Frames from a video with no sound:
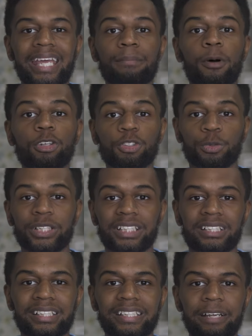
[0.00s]
And most
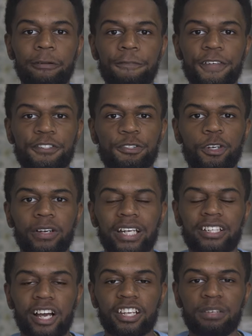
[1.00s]
recently, they were featured on a
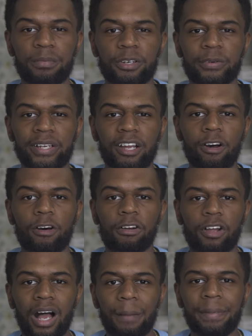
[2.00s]
documentary
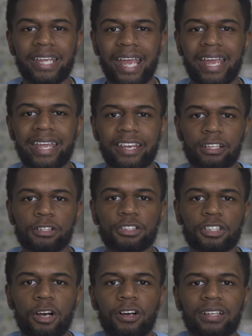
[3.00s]
called Copycat
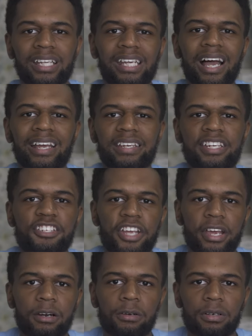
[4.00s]
Killers on the I D
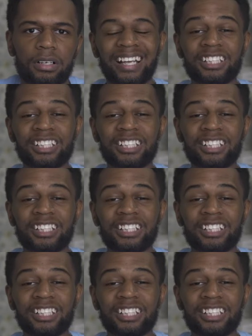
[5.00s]
channel.